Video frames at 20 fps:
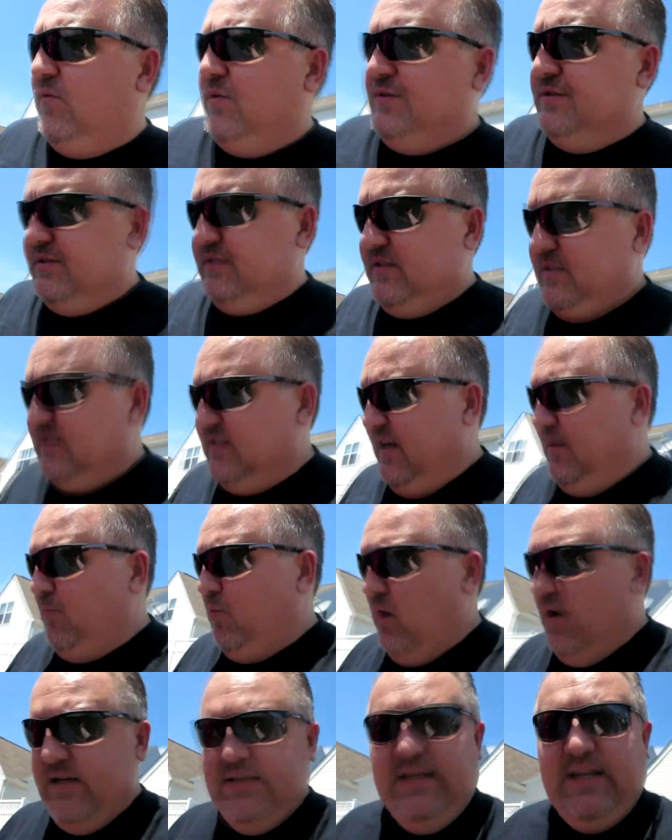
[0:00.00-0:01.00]
which is the same
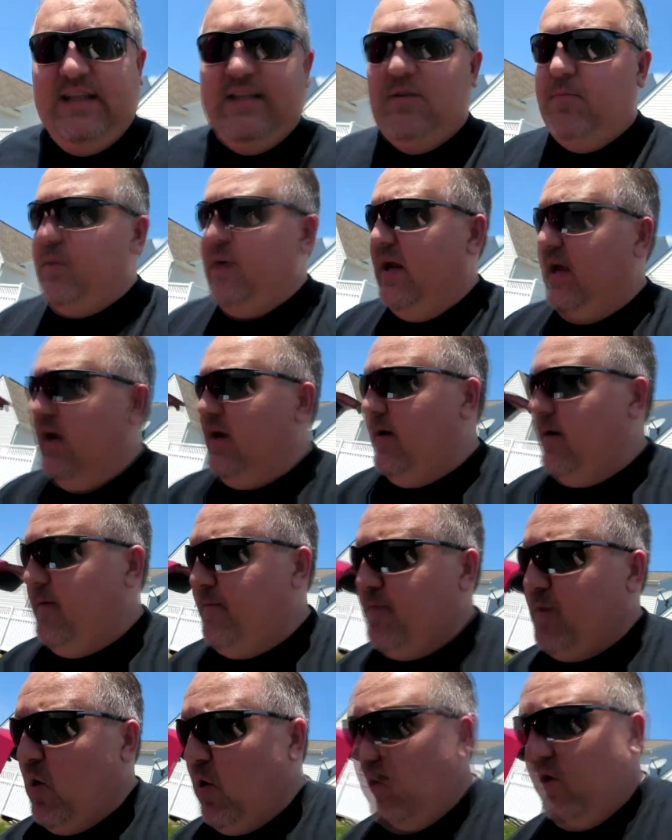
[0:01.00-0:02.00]
price I'd have to pay at,
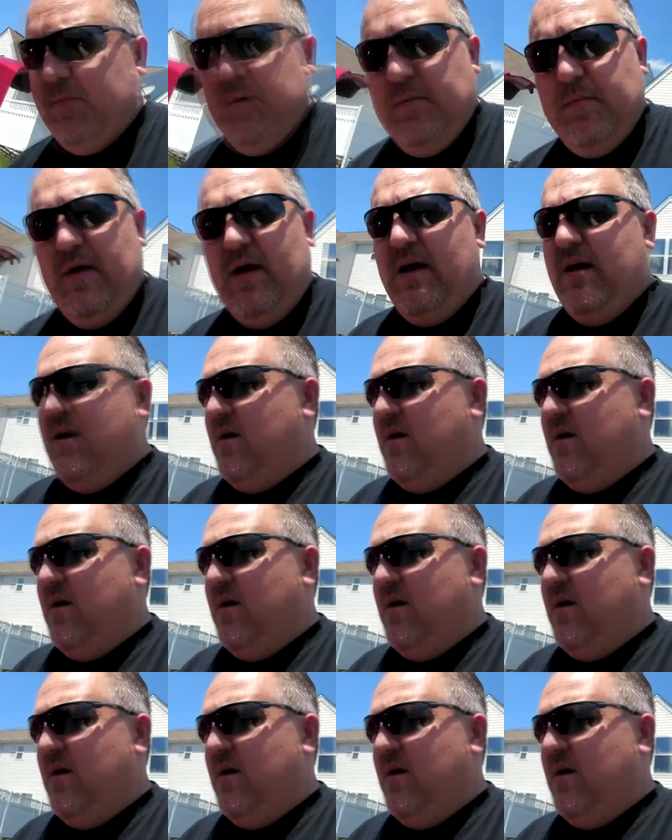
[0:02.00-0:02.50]
um, or a little bit